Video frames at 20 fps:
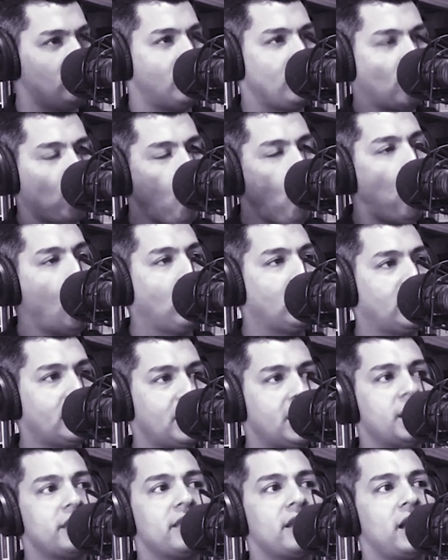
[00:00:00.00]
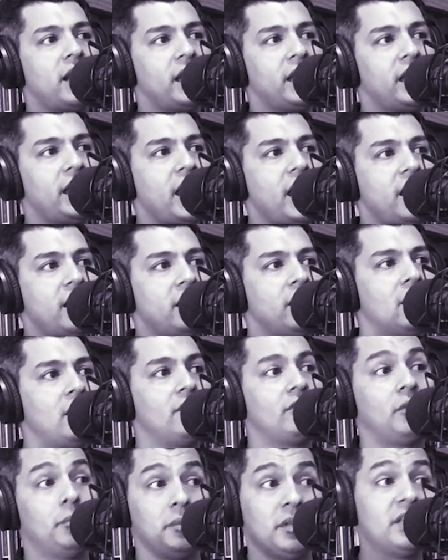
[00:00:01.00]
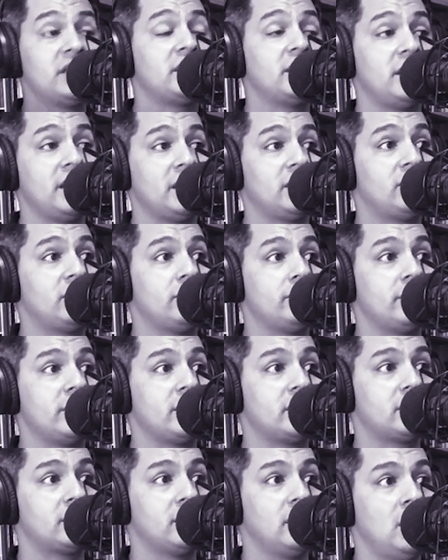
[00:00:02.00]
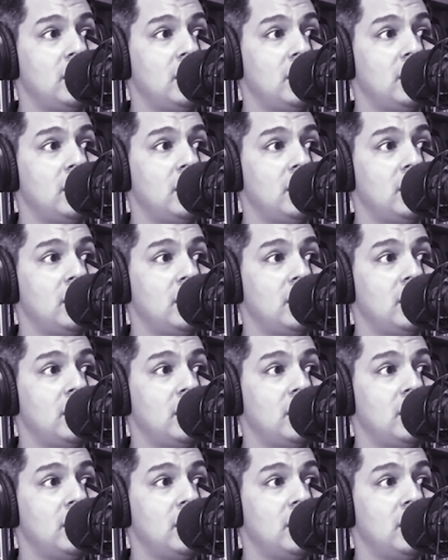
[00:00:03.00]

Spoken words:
and the quality that I get from listening to this.